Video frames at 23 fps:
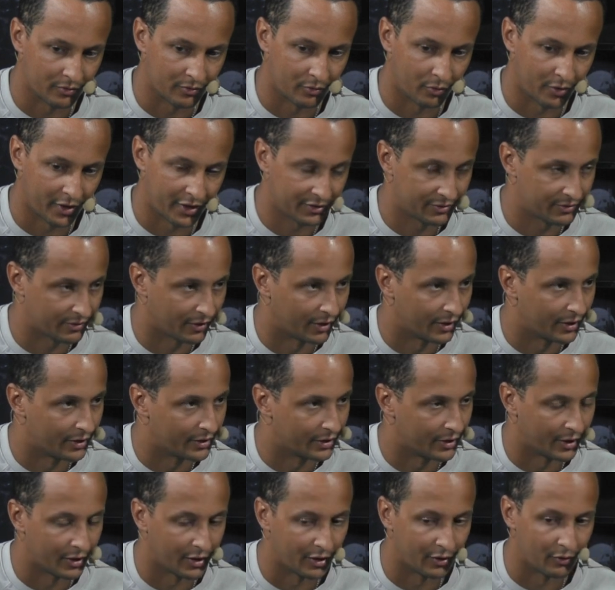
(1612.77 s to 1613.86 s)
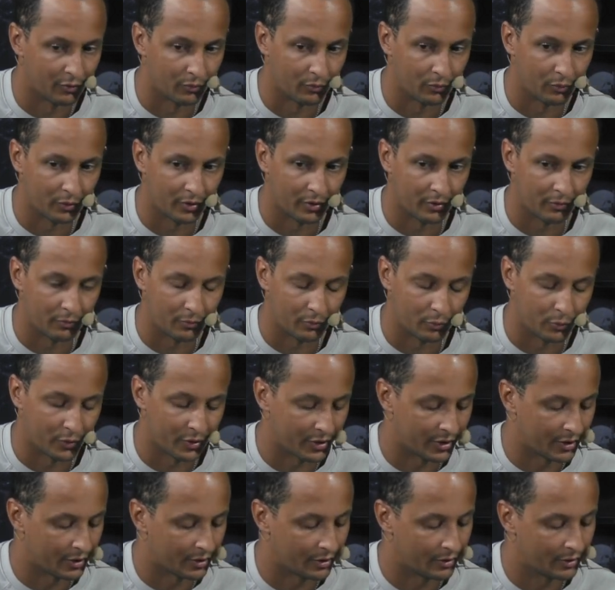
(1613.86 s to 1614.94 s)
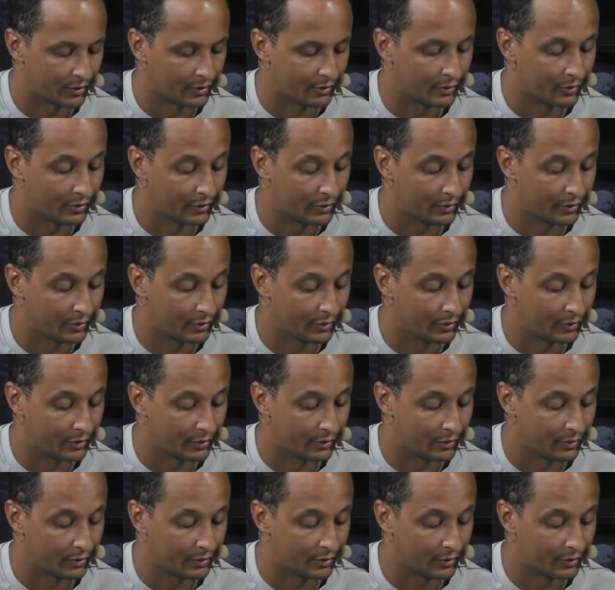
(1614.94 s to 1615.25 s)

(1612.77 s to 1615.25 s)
great, and we